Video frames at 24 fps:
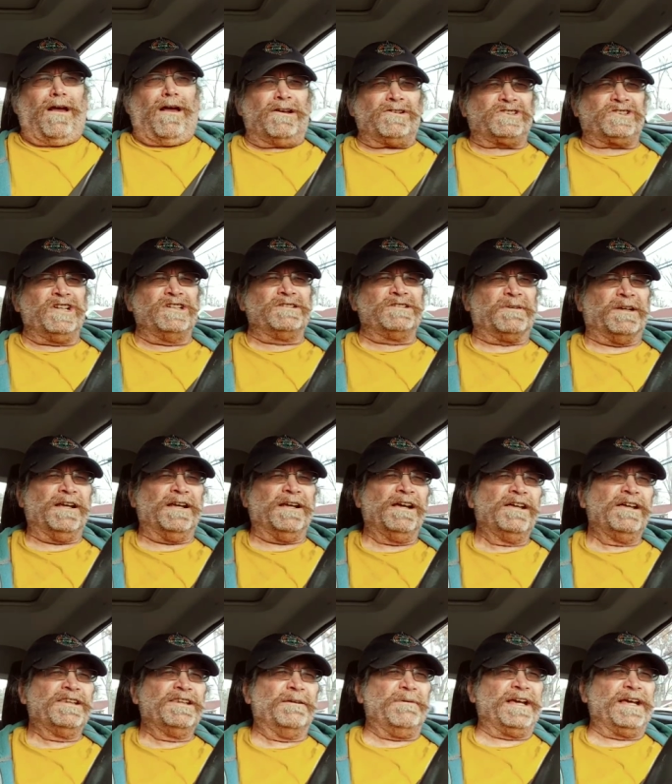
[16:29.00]
excuse me,
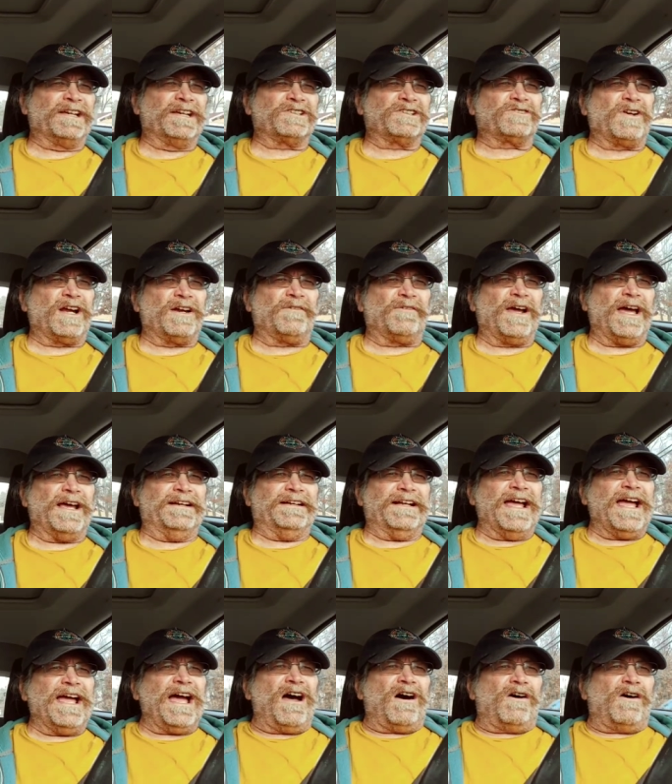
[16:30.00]
biggest threat right
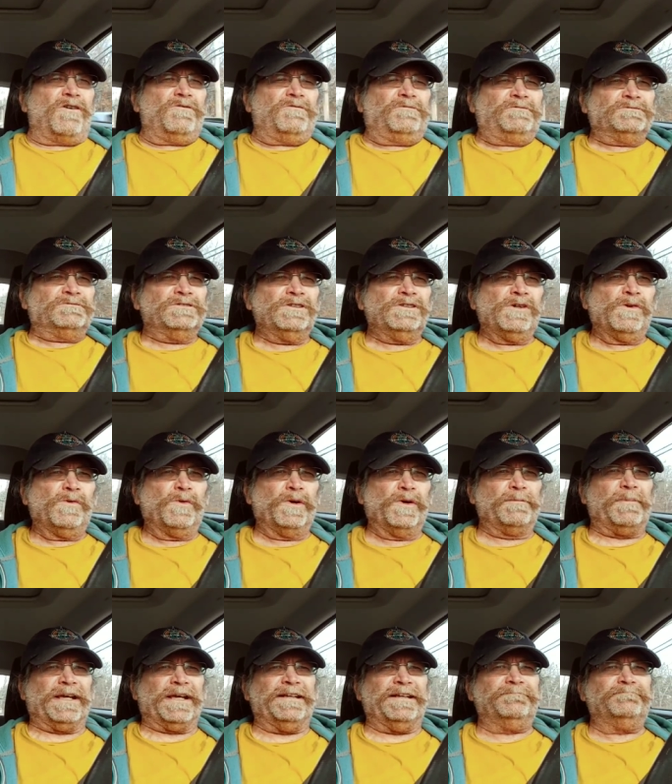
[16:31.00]
now would
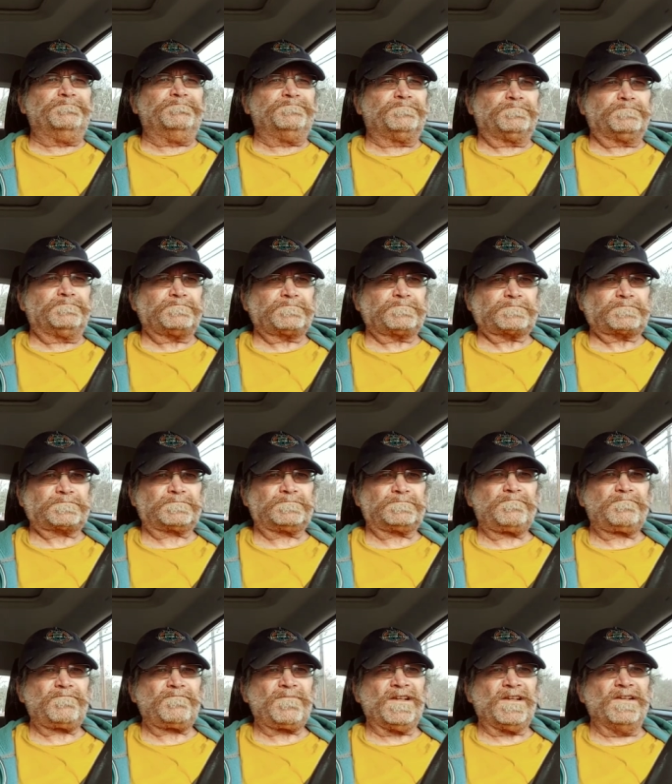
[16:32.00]
be
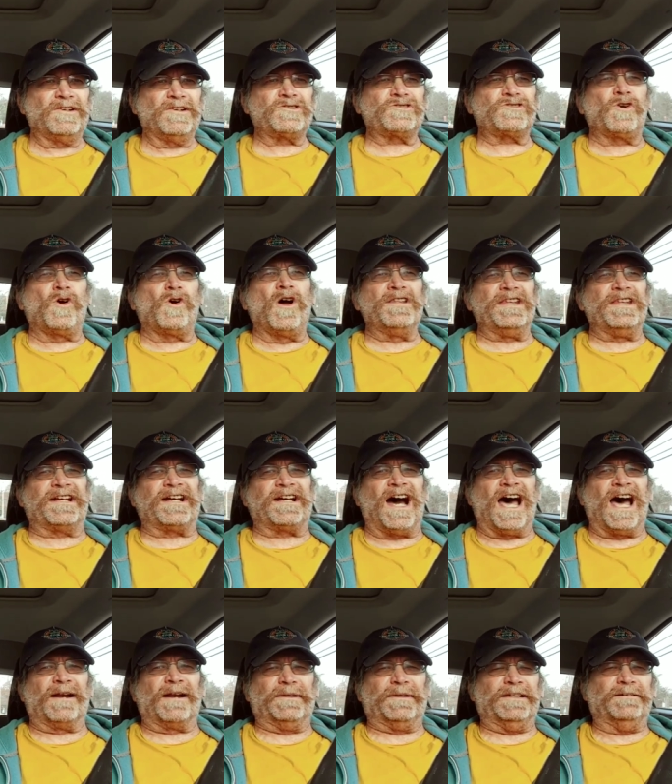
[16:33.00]
destroying the
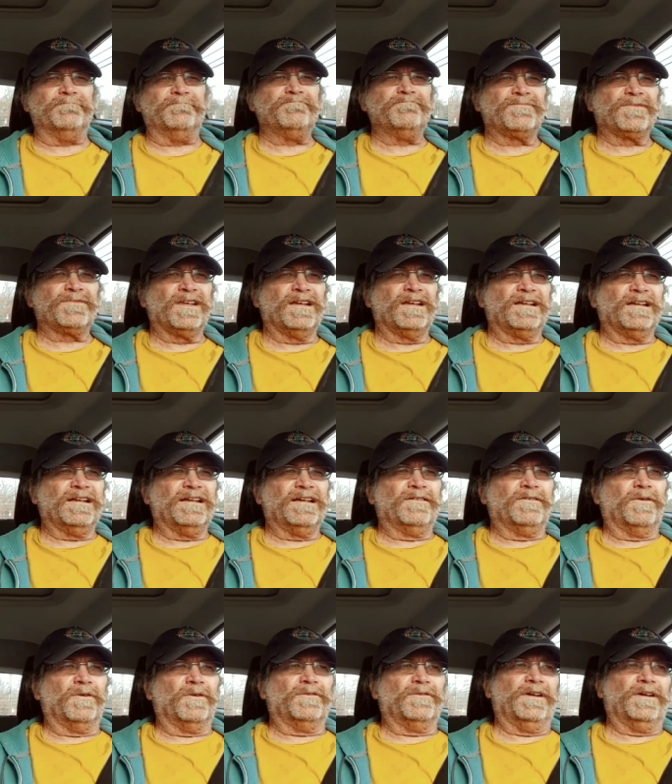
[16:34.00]
economy.
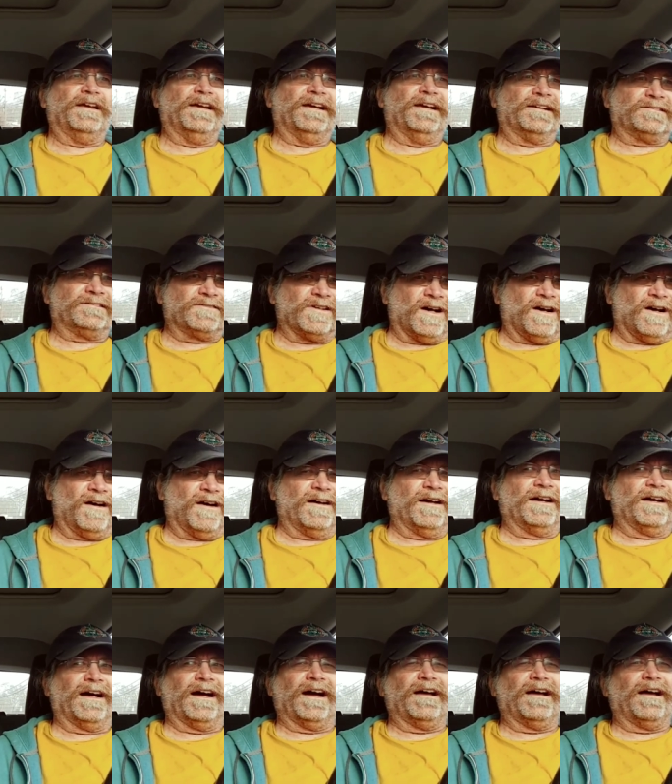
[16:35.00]
It uh,
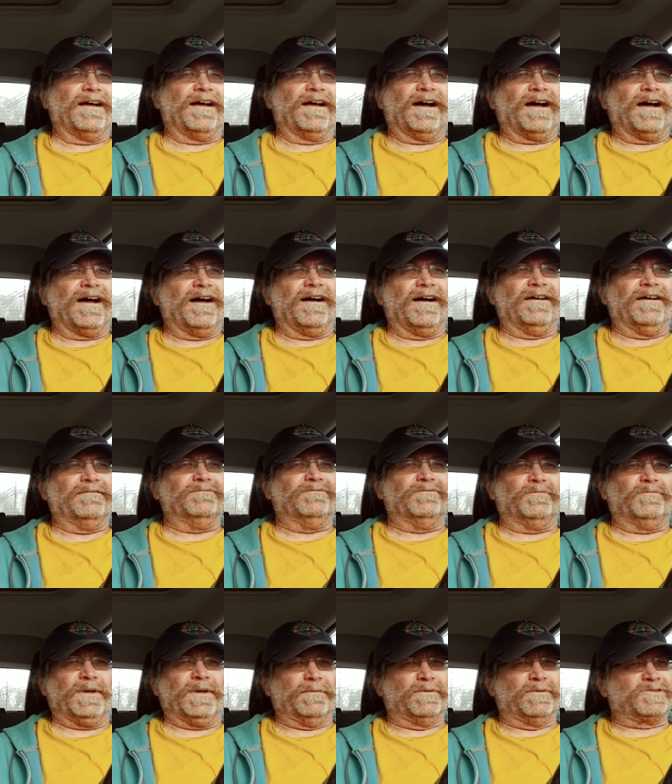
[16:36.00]

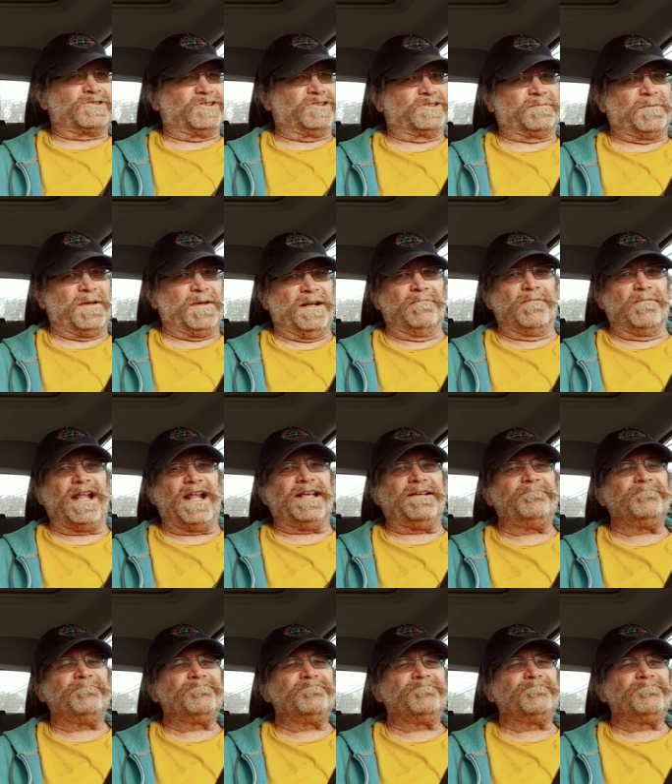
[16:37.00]
uh people still spending money.